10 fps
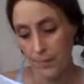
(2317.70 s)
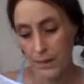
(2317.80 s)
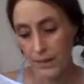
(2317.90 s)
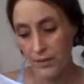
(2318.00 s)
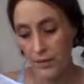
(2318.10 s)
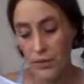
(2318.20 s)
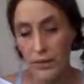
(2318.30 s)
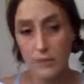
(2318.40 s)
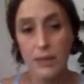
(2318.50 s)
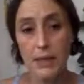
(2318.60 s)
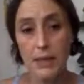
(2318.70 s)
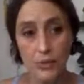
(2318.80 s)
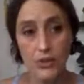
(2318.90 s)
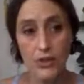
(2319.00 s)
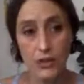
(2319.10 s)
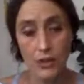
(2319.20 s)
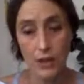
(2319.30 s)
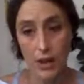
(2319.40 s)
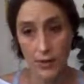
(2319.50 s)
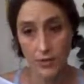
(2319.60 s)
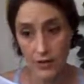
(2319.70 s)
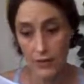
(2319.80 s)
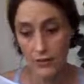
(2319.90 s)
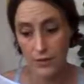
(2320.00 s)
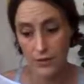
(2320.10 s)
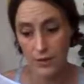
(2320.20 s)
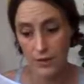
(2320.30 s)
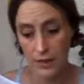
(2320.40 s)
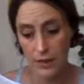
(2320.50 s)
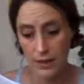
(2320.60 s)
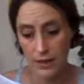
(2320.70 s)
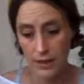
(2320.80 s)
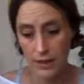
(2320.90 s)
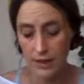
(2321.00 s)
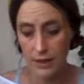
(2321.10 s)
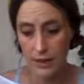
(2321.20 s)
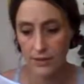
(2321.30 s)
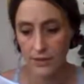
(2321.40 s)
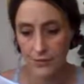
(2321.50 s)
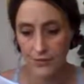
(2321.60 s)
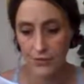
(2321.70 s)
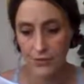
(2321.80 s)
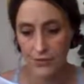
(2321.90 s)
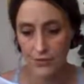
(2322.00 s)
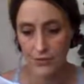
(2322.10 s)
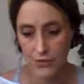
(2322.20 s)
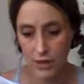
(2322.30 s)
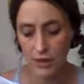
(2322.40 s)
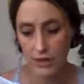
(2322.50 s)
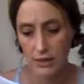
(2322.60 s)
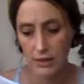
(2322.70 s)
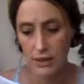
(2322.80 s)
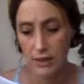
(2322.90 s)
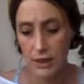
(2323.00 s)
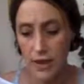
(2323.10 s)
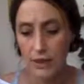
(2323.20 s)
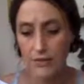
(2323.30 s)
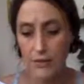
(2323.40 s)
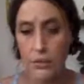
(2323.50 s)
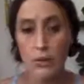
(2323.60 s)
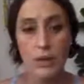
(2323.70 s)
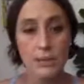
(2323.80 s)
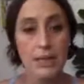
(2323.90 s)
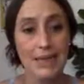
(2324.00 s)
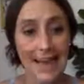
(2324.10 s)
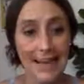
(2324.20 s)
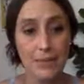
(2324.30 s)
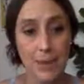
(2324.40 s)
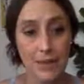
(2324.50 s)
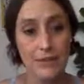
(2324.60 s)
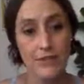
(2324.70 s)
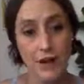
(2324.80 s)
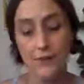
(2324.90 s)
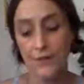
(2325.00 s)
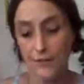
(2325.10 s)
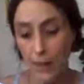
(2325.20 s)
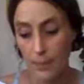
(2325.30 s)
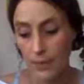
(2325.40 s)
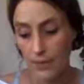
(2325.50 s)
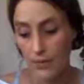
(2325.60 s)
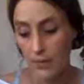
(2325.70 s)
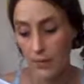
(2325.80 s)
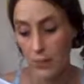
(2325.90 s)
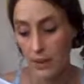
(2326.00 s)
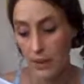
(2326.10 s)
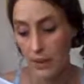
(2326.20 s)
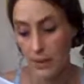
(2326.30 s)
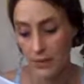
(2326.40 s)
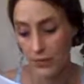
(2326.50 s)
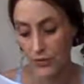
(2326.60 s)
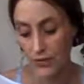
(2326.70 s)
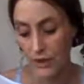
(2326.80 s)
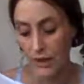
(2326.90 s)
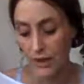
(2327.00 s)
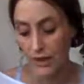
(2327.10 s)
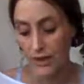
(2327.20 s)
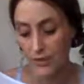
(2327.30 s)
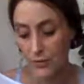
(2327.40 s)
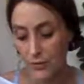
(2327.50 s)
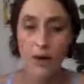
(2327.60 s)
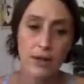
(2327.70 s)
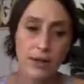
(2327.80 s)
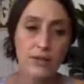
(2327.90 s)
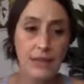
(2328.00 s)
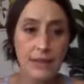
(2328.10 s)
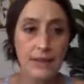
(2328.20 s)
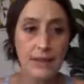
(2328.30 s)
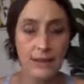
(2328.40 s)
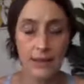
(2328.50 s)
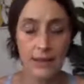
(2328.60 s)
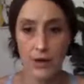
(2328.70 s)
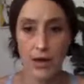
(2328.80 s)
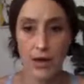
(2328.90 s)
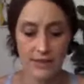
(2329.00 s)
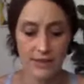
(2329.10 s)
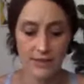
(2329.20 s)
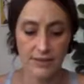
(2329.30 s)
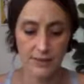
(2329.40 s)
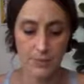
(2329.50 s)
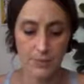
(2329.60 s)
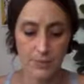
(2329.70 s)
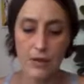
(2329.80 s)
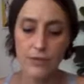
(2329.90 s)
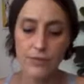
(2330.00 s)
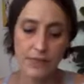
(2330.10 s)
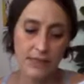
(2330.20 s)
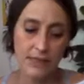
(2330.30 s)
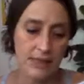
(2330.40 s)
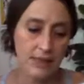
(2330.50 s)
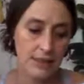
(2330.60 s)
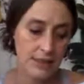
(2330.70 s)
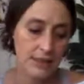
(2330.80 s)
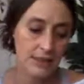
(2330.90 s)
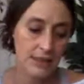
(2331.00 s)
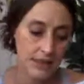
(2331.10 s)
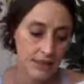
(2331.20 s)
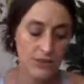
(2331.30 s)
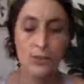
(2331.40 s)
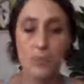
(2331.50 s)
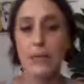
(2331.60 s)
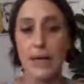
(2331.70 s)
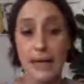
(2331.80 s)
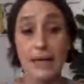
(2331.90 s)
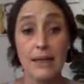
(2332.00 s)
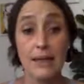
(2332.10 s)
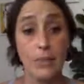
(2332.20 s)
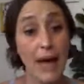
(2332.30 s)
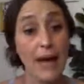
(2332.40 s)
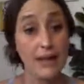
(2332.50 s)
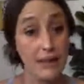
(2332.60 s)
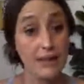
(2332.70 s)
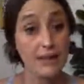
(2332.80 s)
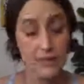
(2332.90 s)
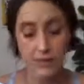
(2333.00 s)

It is going to be emotional and vulnerable, and I do feel strongly that a lot of it will be led by divine feminines, because it's part of the healing process. It's part of what's needed to bring in the balance.